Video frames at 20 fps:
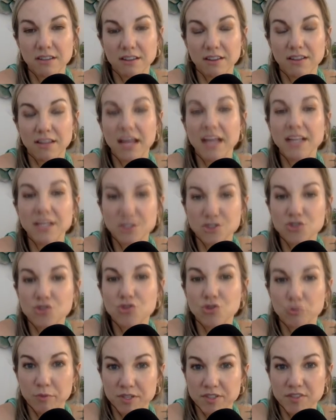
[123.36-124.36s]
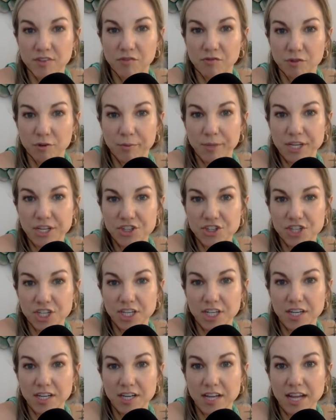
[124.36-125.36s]
that's true
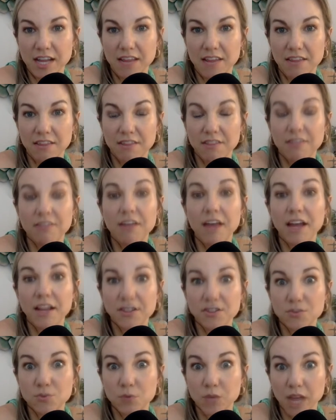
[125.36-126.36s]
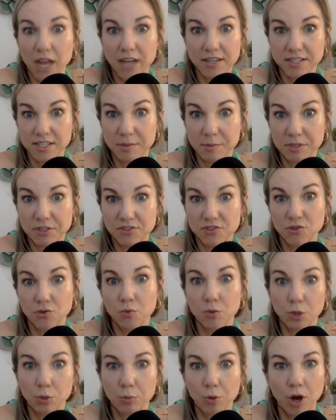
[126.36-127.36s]
misinformation, and that's what I deem is the
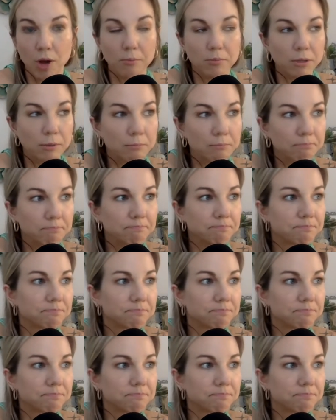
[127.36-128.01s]
real problem.